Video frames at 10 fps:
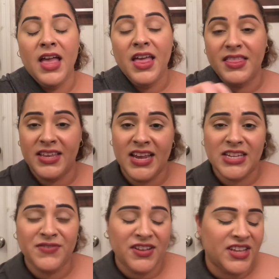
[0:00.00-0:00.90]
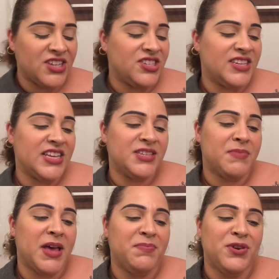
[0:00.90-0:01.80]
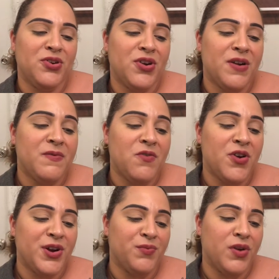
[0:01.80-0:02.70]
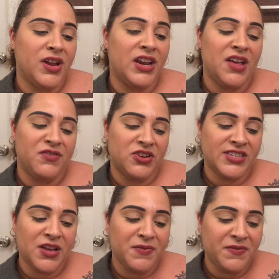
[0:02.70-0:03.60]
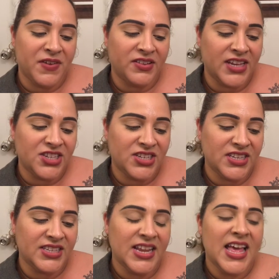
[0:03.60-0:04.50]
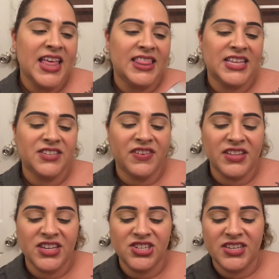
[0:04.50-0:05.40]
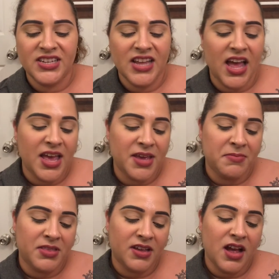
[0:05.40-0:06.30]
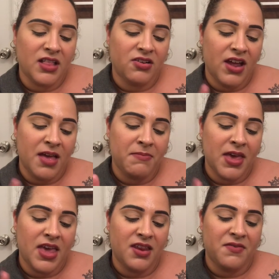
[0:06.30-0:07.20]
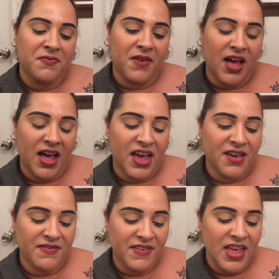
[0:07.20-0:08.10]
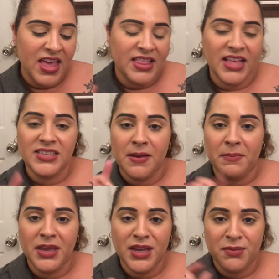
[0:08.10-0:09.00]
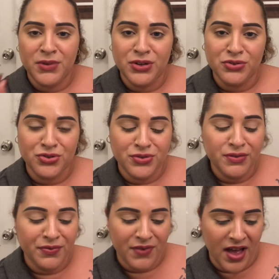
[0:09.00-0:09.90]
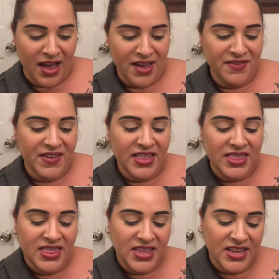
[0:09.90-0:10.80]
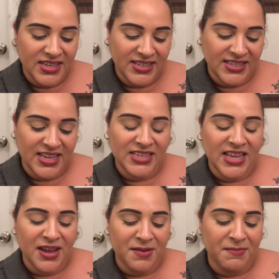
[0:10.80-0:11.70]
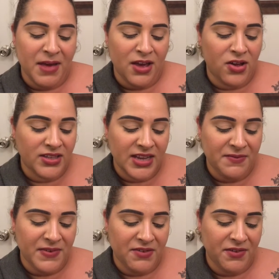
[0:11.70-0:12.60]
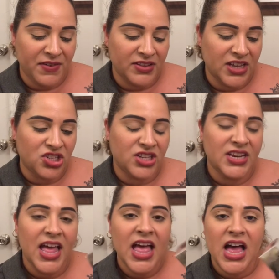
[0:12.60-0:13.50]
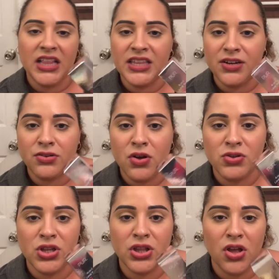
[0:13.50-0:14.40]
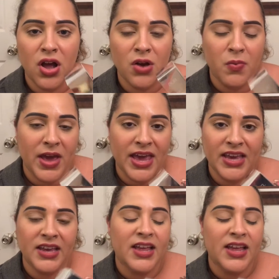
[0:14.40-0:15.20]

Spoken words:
The next foundation is my Pure 4-in-1 Love Your Selfie foundation. This foundation, I am in the color MN5. That's medium neutral 5. And this is like my all-time favorite foundation. A little goes a long way.